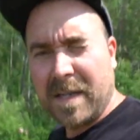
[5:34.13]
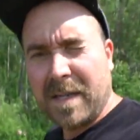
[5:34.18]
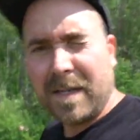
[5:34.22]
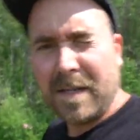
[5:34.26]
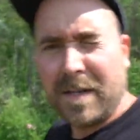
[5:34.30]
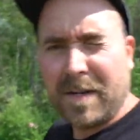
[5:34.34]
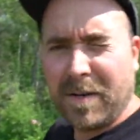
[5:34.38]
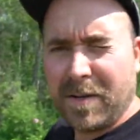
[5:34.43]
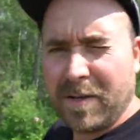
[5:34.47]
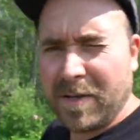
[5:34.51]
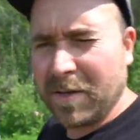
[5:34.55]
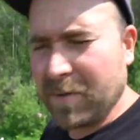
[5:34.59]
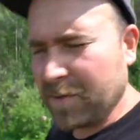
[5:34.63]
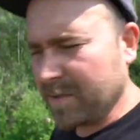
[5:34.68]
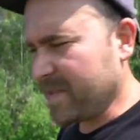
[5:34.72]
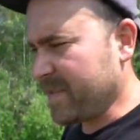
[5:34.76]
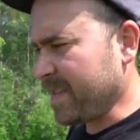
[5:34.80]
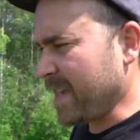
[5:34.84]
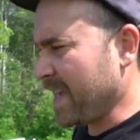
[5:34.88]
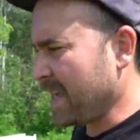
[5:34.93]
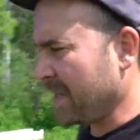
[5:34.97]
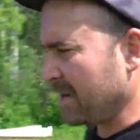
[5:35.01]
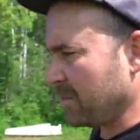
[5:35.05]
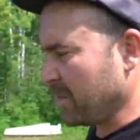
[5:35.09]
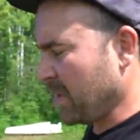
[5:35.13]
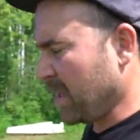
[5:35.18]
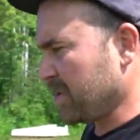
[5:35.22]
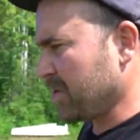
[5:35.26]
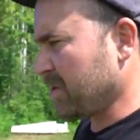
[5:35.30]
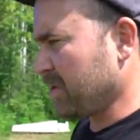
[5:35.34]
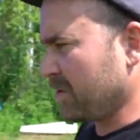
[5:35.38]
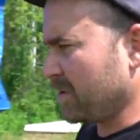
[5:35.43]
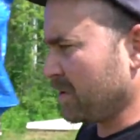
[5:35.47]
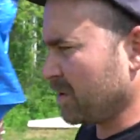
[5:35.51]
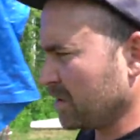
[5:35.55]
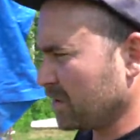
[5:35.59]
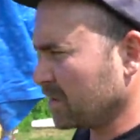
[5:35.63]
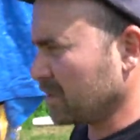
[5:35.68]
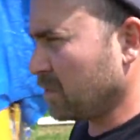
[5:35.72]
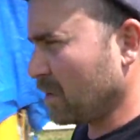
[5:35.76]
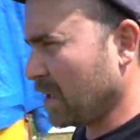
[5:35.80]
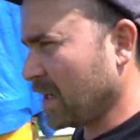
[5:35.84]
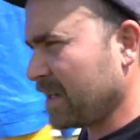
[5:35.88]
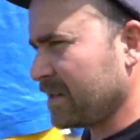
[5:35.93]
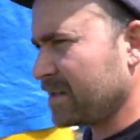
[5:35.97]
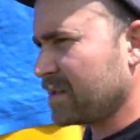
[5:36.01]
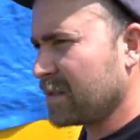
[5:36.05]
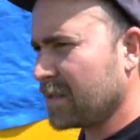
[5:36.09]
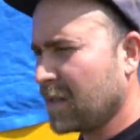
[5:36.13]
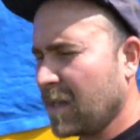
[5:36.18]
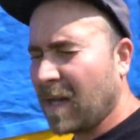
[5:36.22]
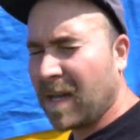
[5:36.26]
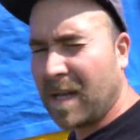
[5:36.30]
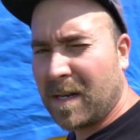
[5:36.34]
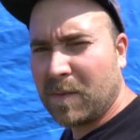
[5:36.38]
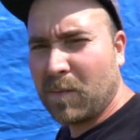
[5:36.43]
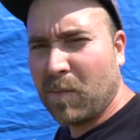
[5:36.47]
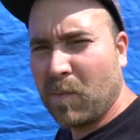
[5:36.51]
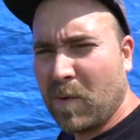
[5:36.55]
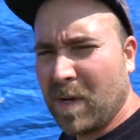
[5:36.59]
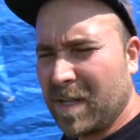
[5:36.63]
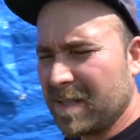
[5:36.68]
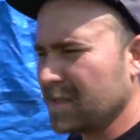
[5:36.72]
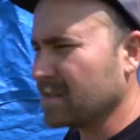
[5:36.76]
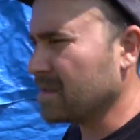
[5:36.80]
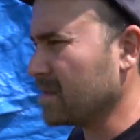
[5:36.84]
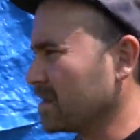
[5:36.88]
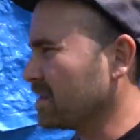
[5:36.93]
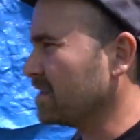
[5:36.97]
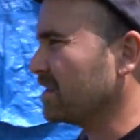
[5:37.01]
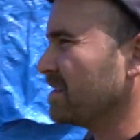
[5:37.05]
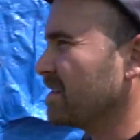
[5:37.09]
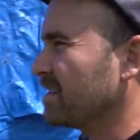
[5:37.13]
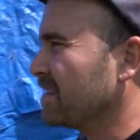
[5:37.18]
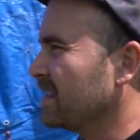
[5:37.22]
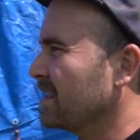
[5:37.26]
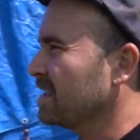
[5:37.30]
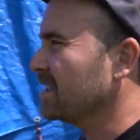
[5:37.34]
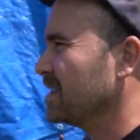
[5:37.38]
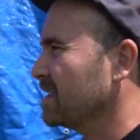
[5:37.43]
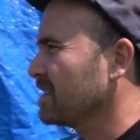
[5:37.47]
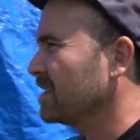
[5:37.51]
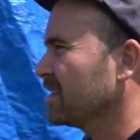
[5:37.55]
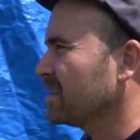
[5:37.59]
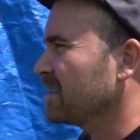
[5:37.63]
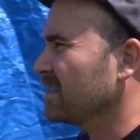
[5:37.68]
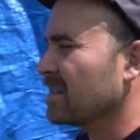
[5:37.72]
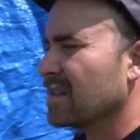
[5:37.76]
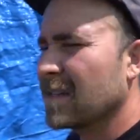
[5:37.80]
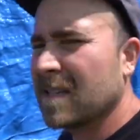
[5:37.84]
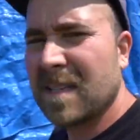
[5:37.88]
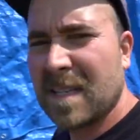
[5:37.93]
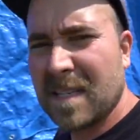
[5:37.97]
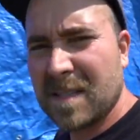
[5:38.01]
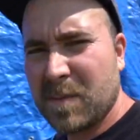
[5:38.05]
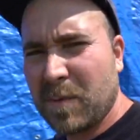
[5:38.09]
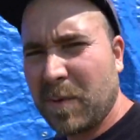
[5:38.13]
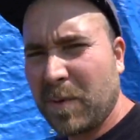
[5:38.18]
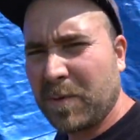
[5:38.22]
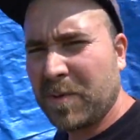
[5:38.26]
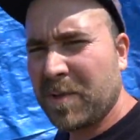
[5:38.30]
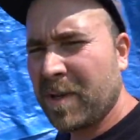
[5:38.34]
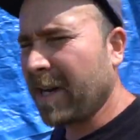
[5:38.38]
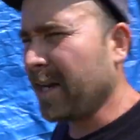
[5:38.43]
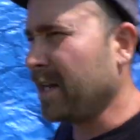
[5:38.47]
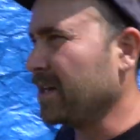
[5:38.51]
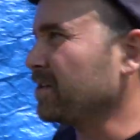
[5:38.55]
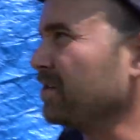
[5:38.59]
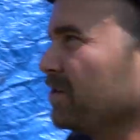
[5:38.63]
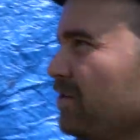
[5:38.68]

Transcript: You know the old saying, measure twice, cut once? That's what we're trying to